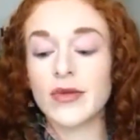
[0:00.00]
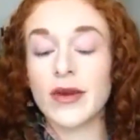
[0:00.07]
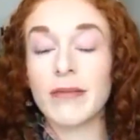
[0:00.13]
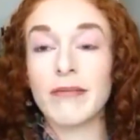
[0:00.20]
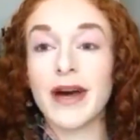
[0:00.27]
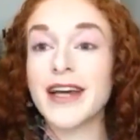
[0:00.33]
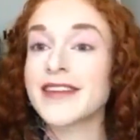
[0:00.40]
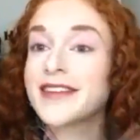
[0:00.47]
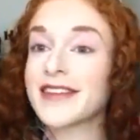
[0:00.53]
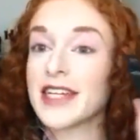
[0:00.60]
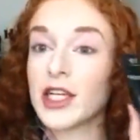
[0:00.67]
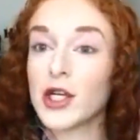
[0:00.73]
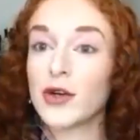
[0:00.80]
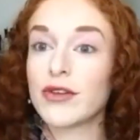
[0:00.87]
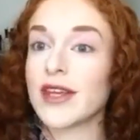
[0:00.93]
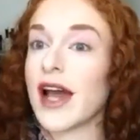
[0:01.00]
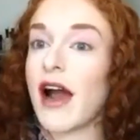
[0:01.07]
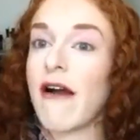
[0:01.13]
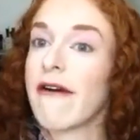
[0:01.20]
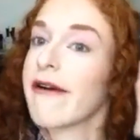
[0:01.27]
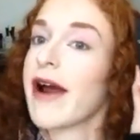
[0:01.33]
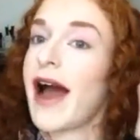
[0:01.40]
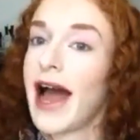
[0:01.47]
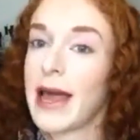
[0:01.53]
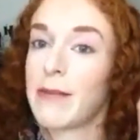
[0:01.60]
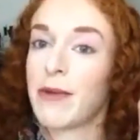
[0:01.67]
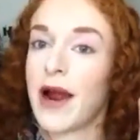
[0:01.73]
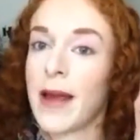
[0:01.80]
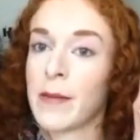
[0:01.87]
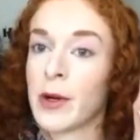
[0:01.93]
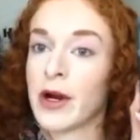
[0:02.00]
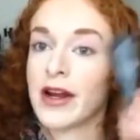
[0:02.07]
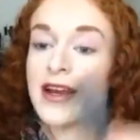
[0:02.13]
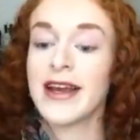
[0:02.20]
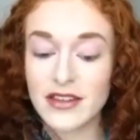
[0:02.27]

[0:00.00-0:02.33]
we must use our eye primer.